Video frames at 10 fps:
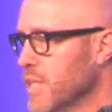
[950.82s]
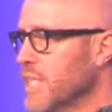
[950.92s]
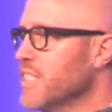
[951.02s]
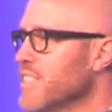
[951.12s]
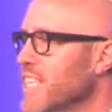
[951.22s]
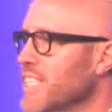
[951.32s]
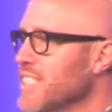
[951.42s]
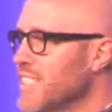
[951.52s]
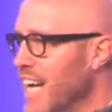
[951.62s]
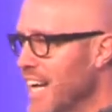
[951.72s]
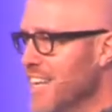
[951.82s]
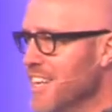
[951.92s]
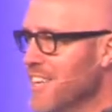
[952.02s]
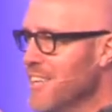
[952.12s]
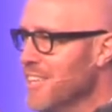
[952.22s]
You see, it's not,
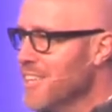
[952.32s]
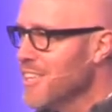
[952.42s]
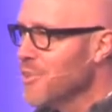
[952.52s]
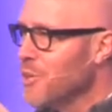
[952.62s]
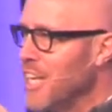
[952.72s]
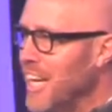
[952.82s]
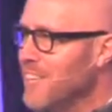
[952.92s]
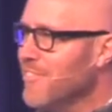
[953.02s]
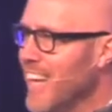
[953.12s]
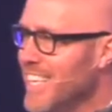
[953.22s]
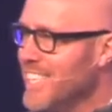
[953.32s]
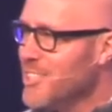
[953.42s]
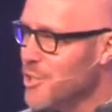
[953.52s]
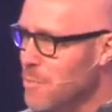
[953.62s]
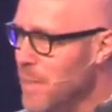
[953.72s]
we're not invited
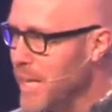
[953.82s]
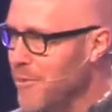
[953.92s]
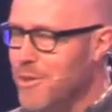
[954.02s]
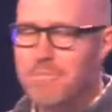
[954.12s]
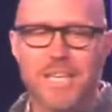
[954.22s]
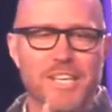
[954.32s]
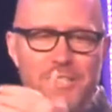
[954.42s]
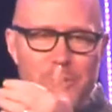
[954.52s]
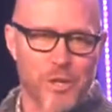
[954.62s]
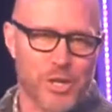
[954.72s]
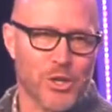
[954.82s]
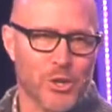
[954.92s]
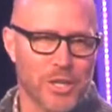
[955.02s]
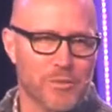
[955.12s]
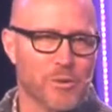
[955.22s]
to the banquet because we're good.